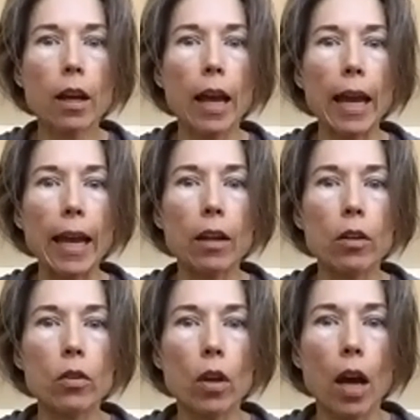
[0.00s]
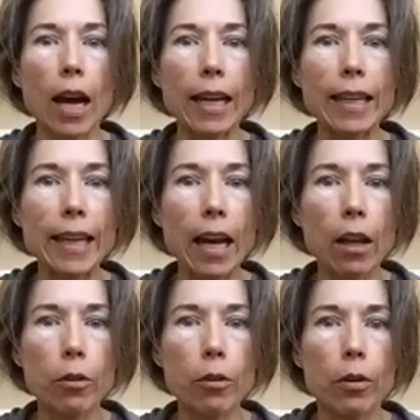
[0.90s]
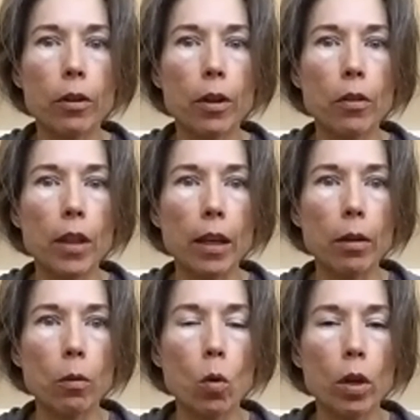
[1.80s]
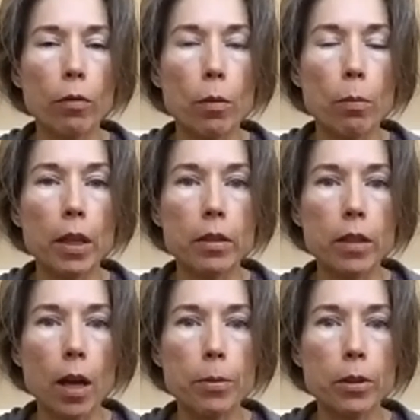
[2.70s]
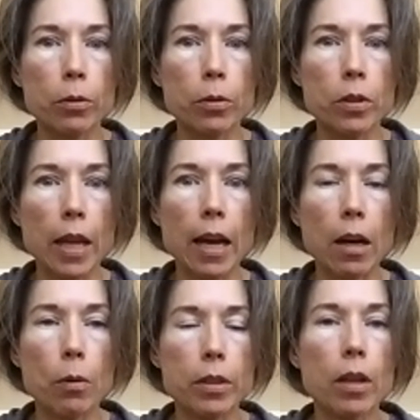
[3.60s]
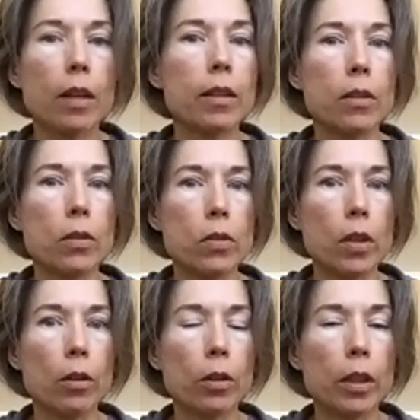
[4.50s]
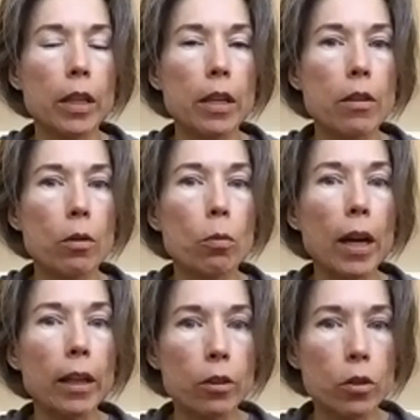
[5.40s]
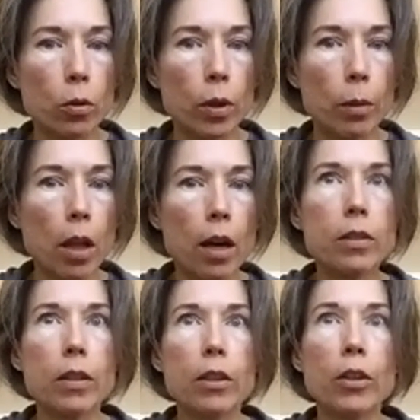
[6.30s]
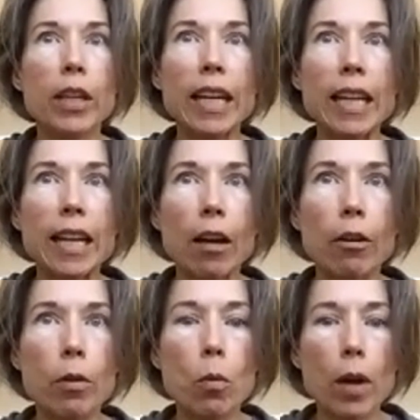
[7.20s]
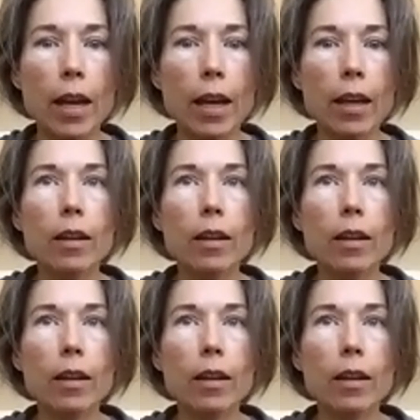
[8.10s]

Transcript: And I gather that one of the biggest obstacles now is not necessarily the regulatory blocks, that they're getting out of the way,